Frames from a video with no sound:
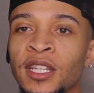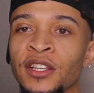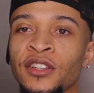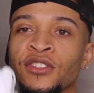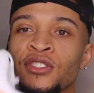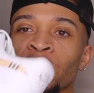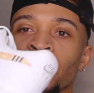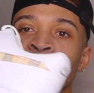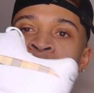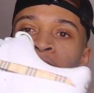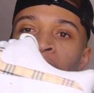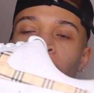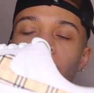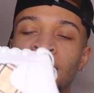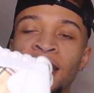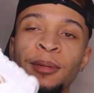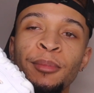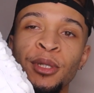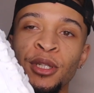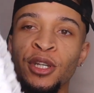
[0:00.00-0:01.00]
So yeah,
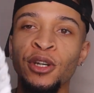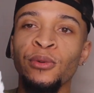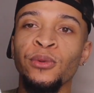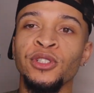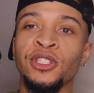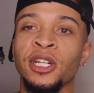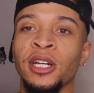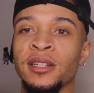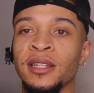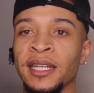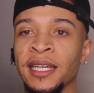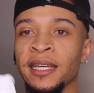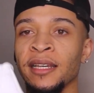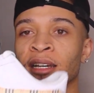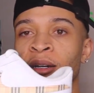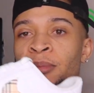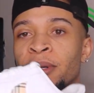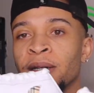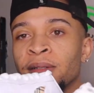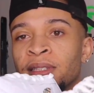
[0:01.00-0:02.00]
let me know what y'all
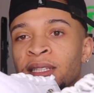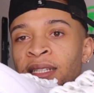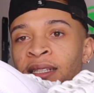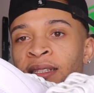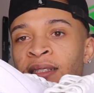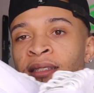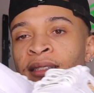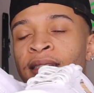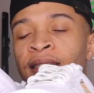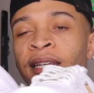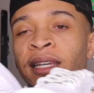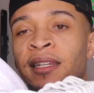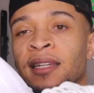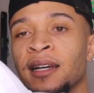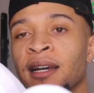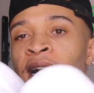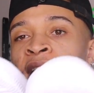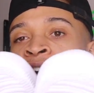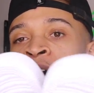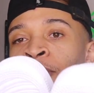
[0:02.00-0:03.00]
think about these in the
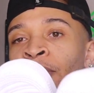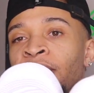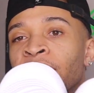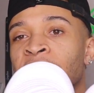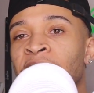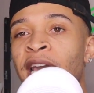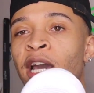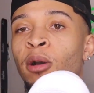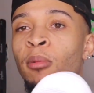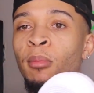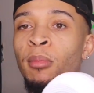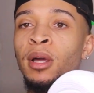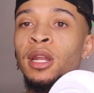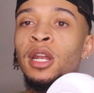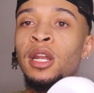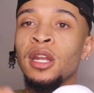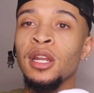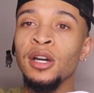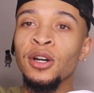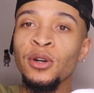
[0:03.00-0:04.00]
comment down
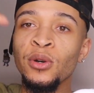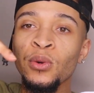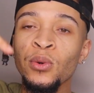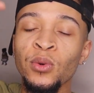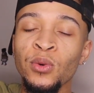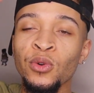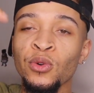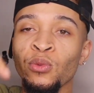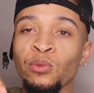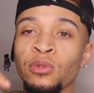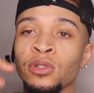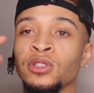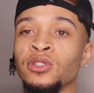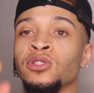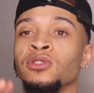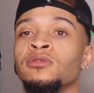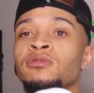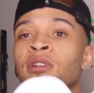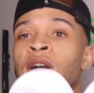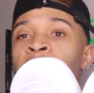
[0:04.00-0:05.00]
below. Would
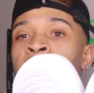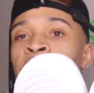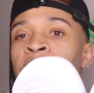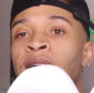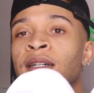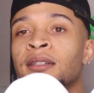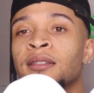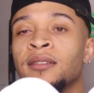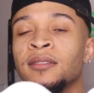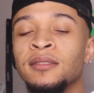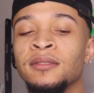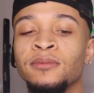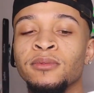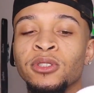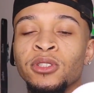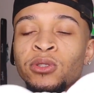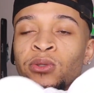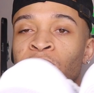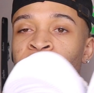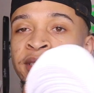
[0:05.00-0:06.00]
you rock?
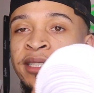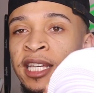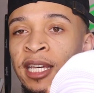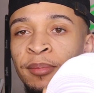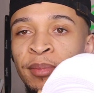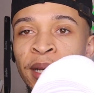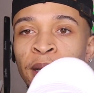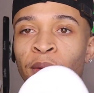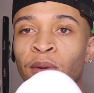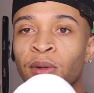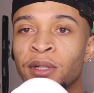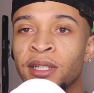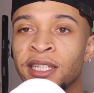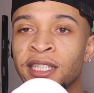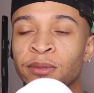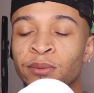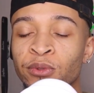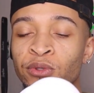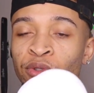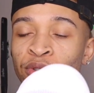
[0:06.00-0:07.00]
Would you skip out on
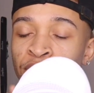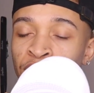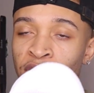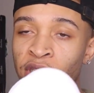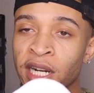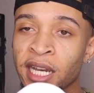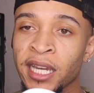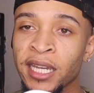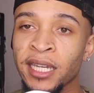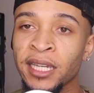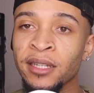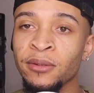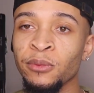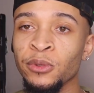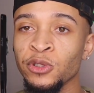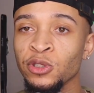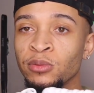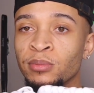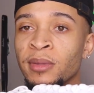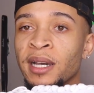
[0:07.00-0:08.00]
these? Would you try it?
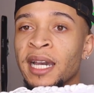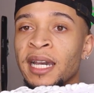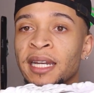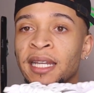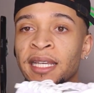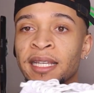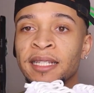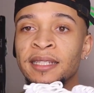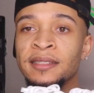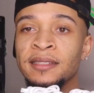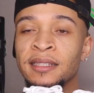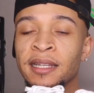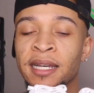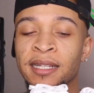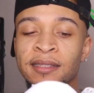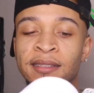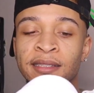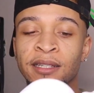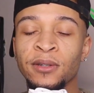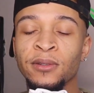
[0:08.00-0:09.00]
Would you buy these? I
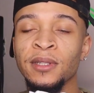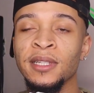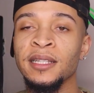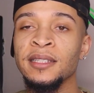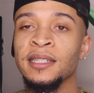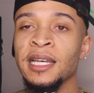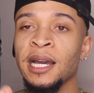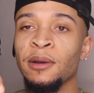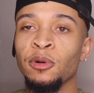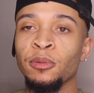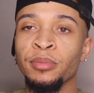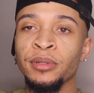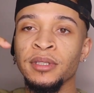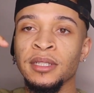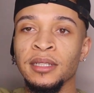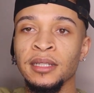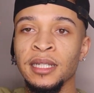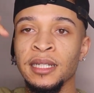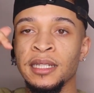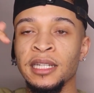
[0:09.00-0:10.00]
sell these. I will put
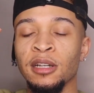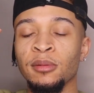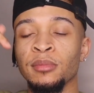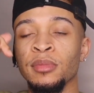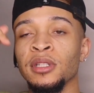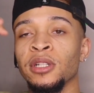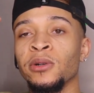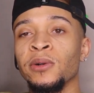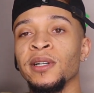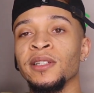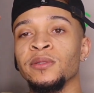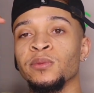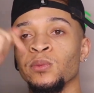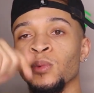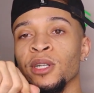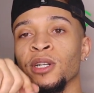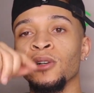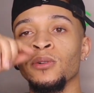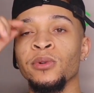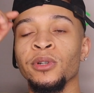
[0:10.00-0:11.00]
the link down below as
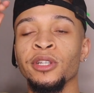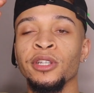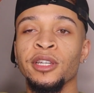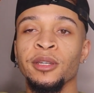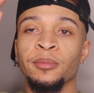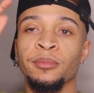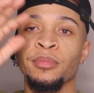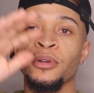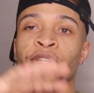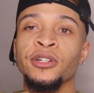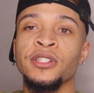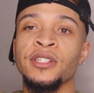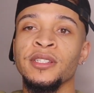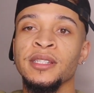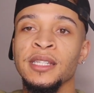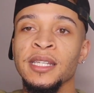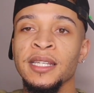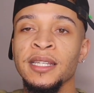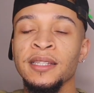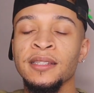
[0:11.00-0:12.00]
well where you can purchase
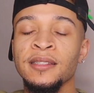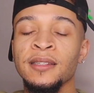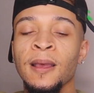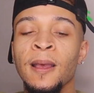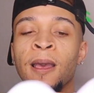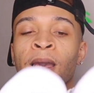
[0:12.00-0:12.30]
these.